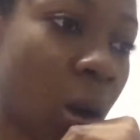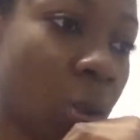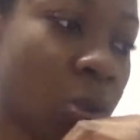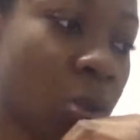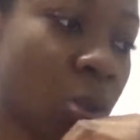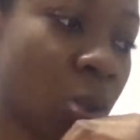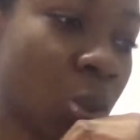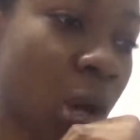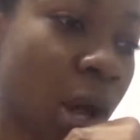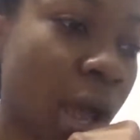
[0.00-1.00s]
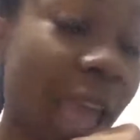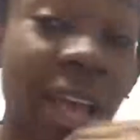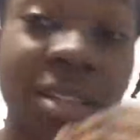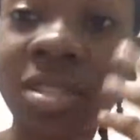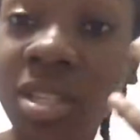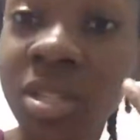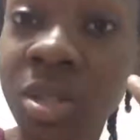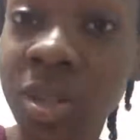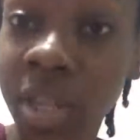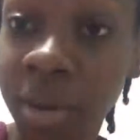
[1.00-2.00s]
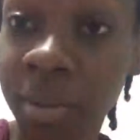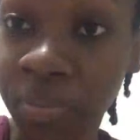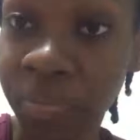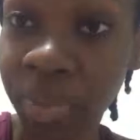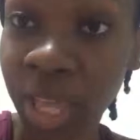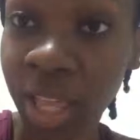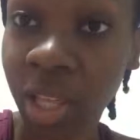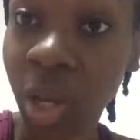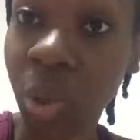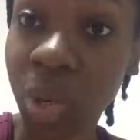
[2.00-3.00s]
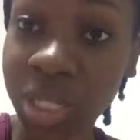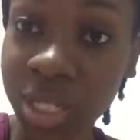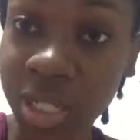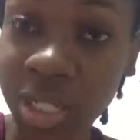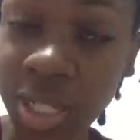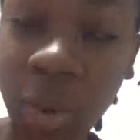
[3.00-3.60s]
also answer to them and their questions.